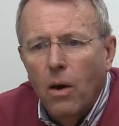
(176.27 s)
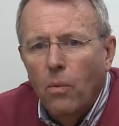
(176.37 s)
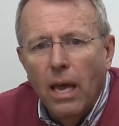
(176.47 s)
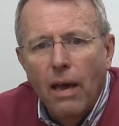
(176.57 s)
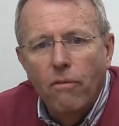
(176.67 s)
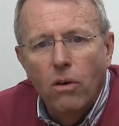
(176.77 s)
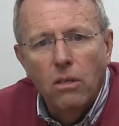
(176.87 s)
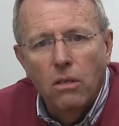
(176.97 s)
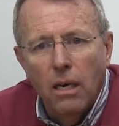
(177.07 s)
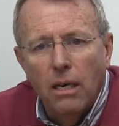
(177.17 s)
We have
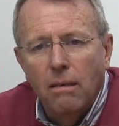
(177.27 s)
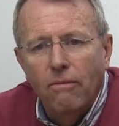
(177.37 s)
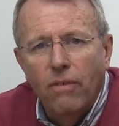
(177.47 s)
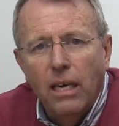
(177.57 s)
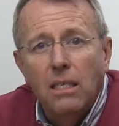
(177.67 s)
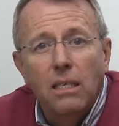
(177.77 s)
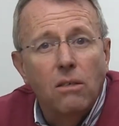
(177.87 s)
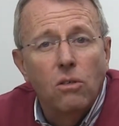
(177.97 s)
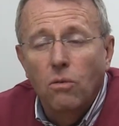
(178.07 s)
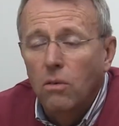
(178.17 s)
not factored
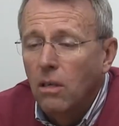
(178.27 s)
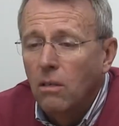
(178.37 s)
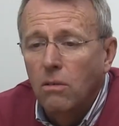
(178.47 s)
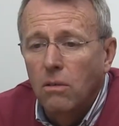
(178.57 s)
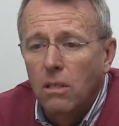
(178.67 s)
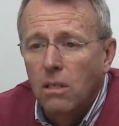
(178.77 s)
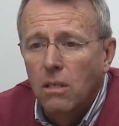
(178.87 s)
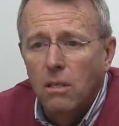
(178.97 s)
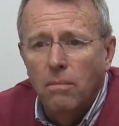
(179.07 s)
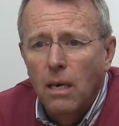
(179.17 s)
into the
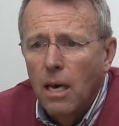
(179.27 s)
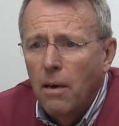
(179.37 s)
system